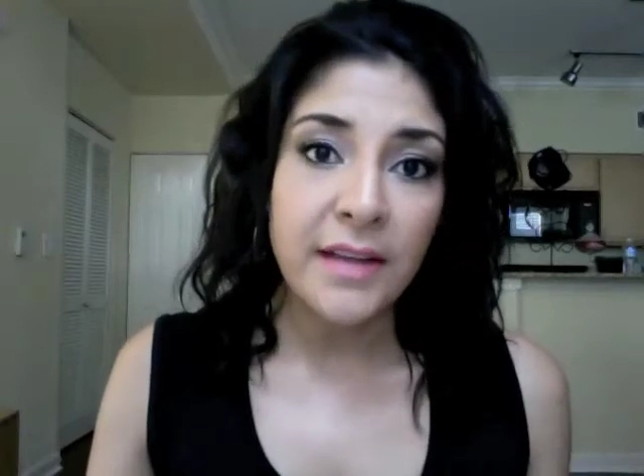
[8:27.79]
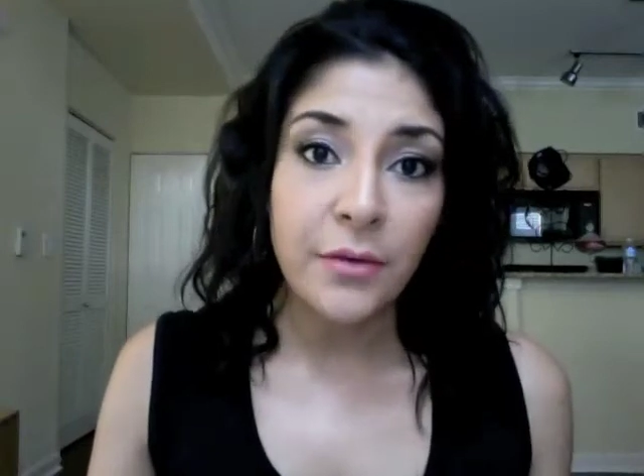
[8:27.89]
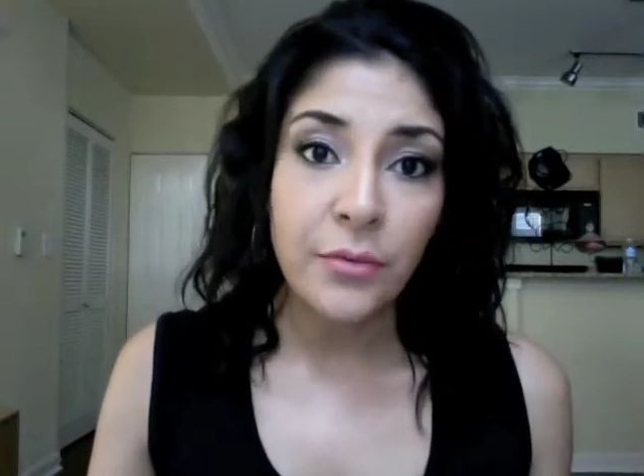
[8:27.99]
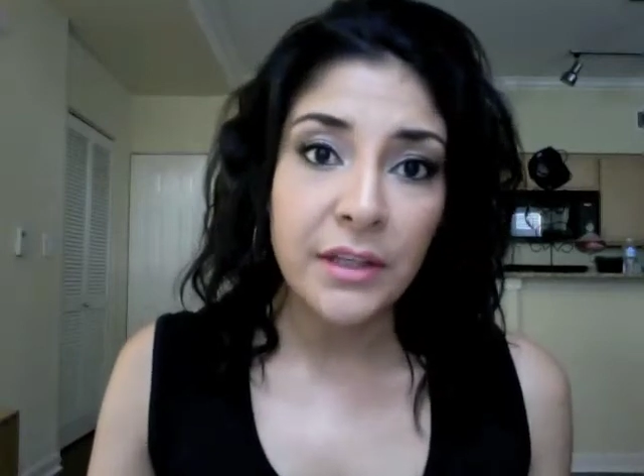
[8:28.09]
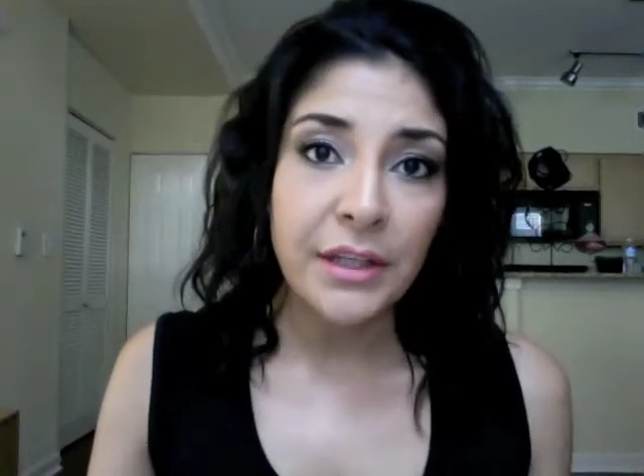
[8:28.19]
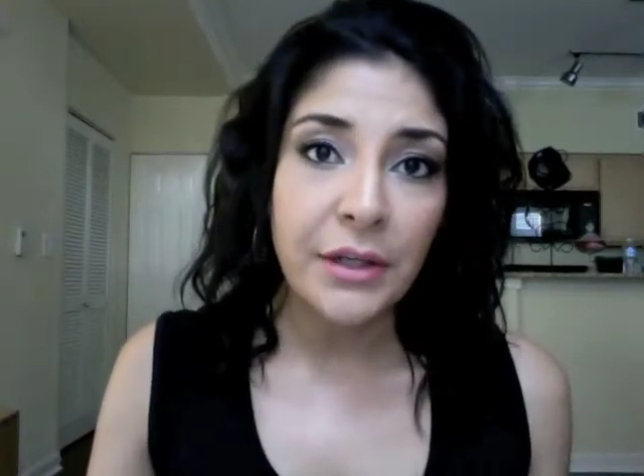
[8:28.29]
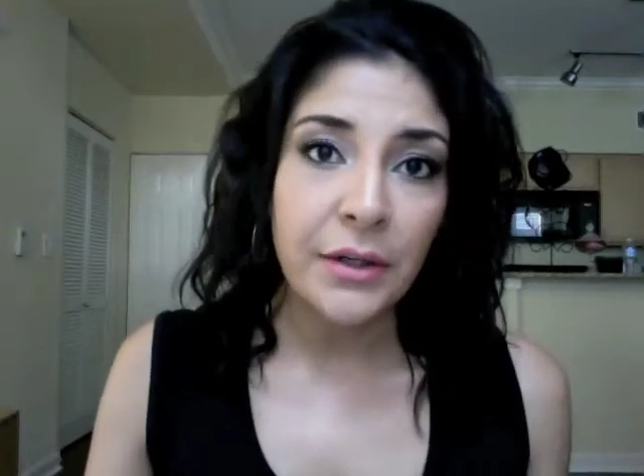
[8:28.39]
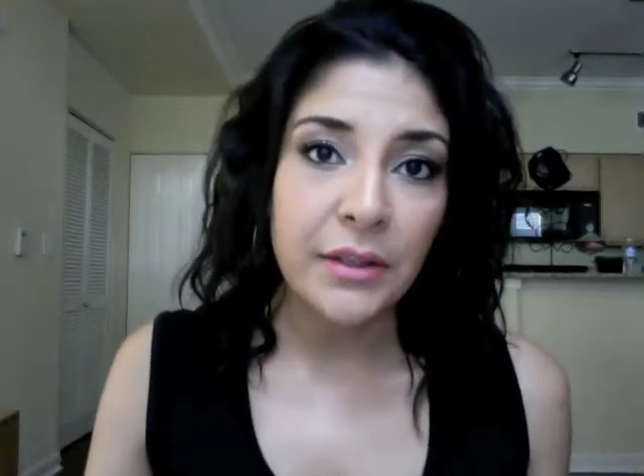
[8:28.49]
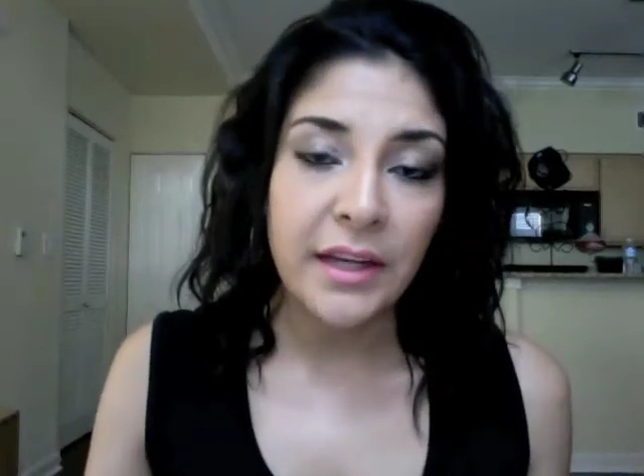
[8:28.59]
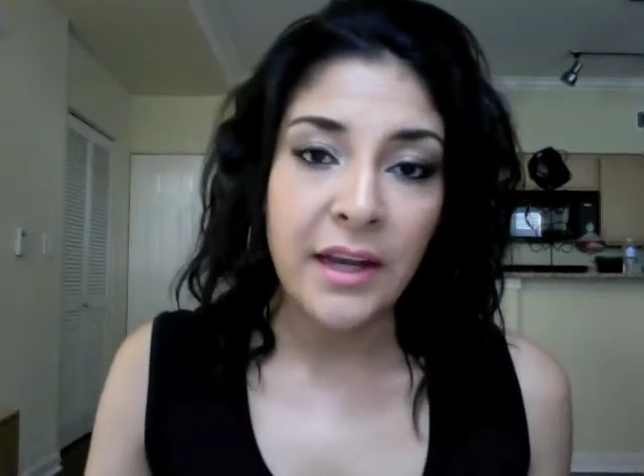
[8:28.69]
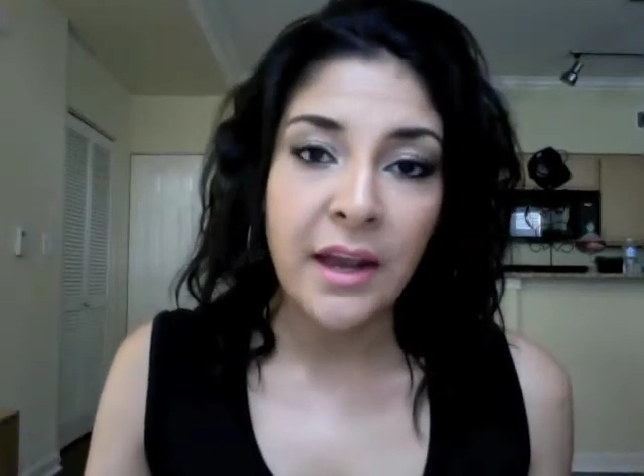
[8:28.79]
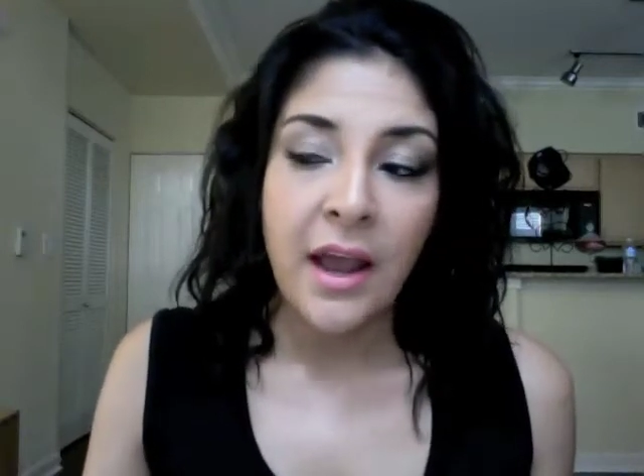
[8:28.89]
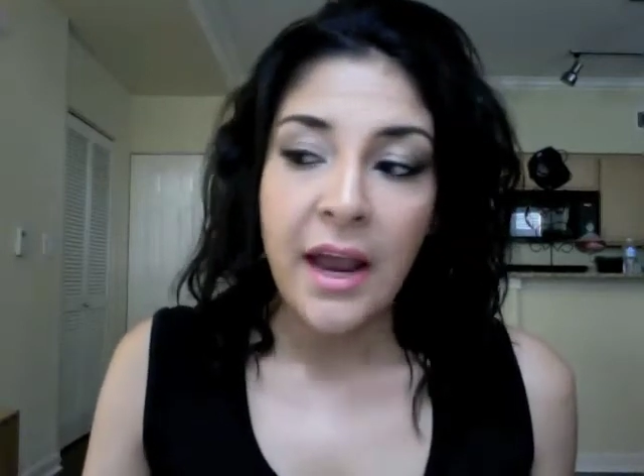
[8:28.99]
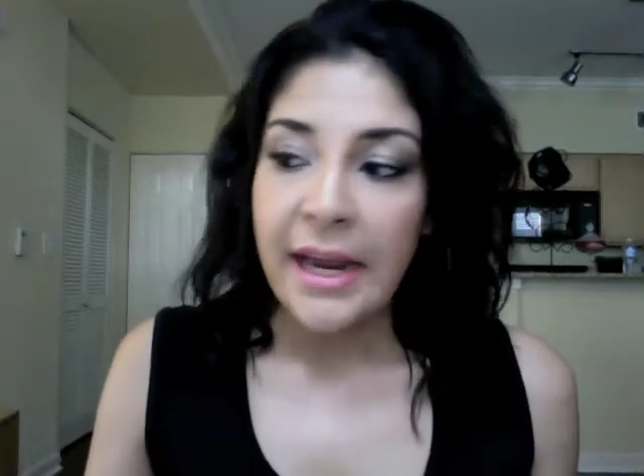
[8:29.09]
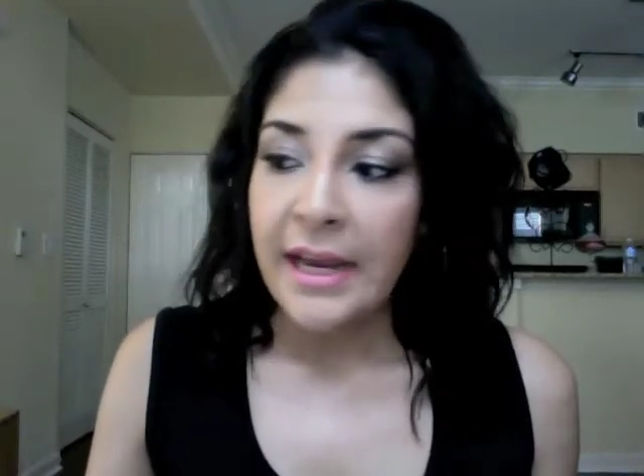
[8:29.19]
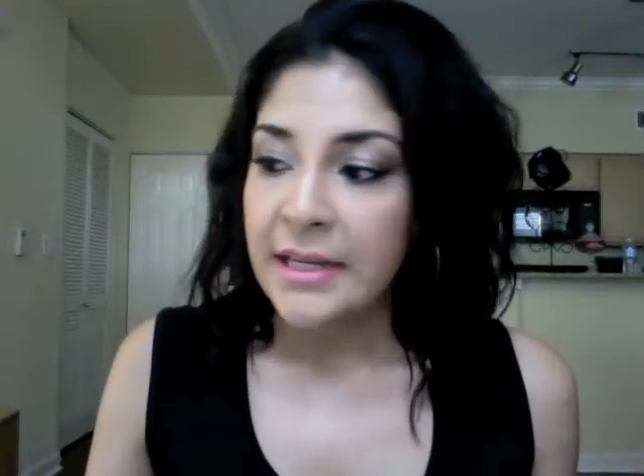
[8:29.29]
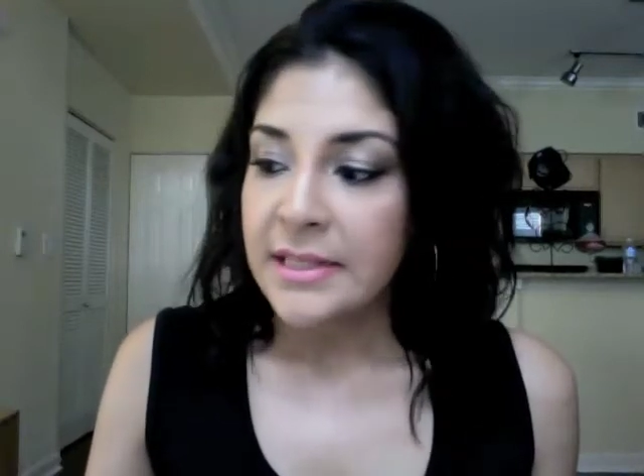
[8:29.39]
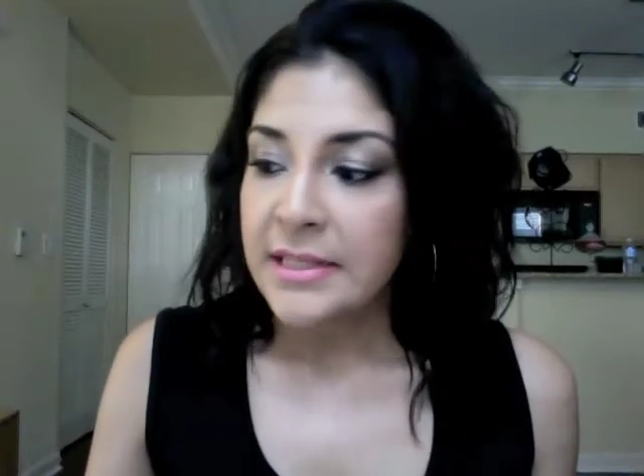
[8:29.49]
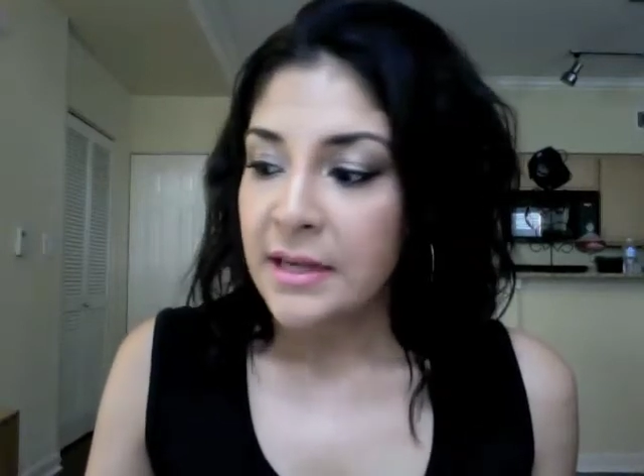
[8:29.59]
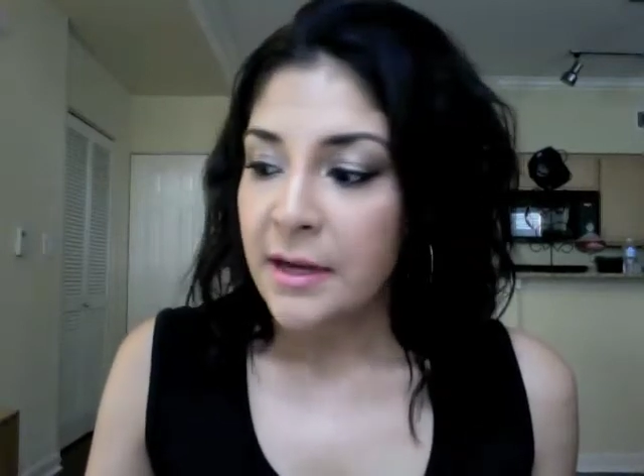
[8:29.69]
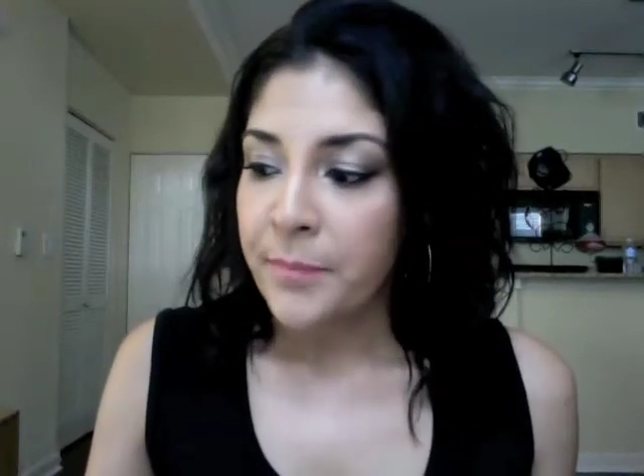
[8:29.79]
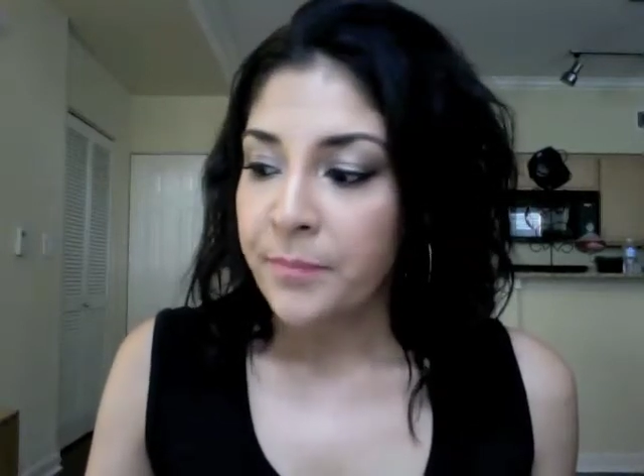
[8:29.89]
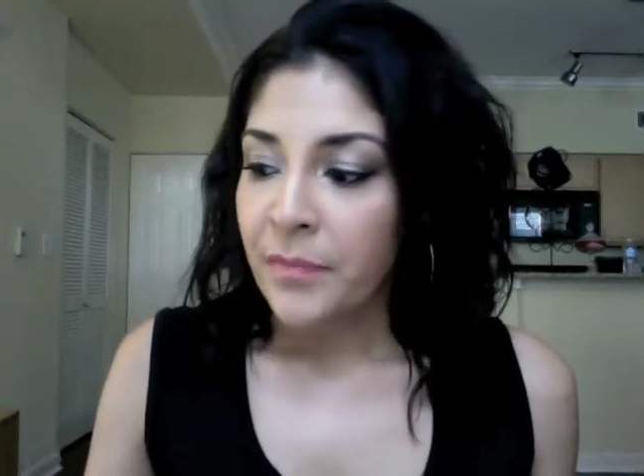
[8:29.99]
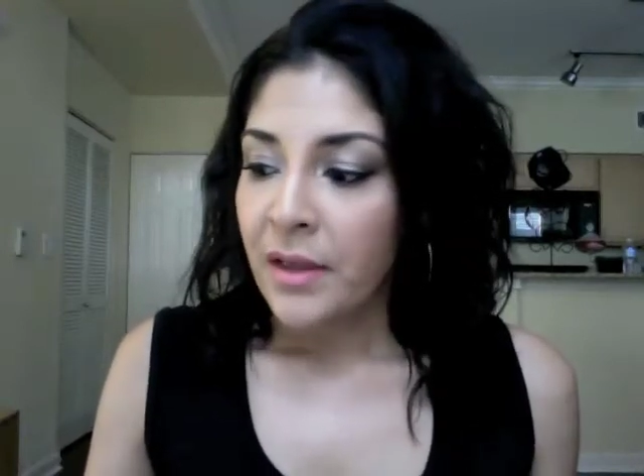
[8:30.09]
like really curly, and um,